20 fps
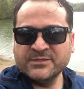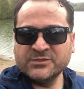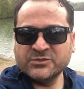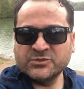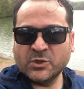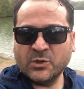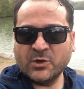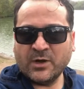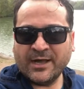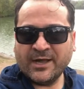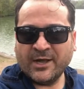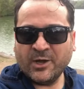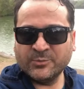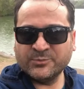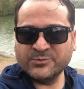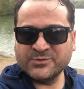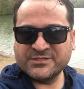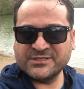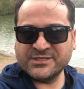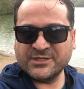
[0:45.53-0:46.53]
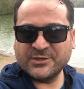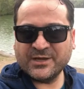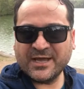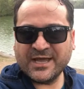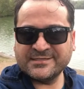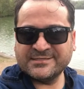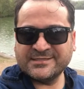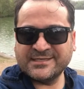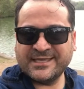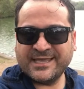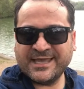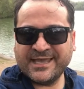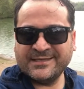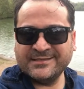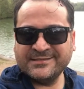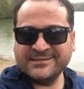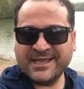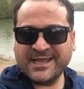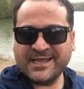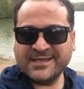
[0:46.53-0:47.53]
So I hope to see you guys
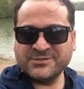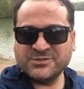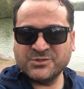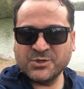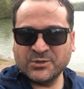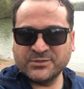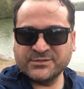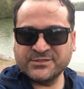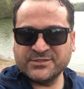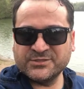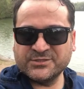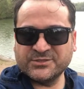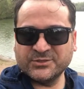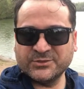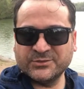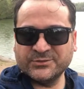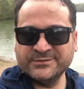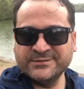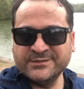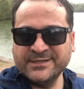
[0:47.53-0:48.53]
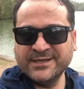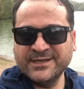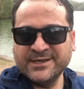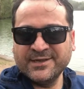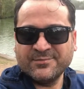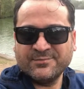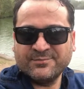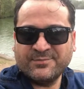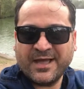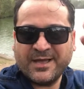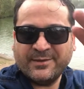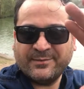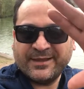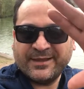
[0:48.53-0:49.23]
again and talk to you soon. Bye